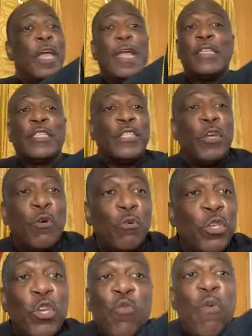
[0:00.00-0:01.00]
And so
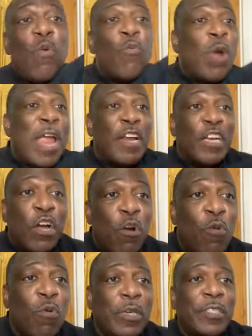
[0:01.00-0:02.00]
you won't wear
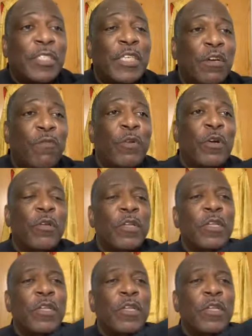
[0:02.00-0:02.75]
gold or silver.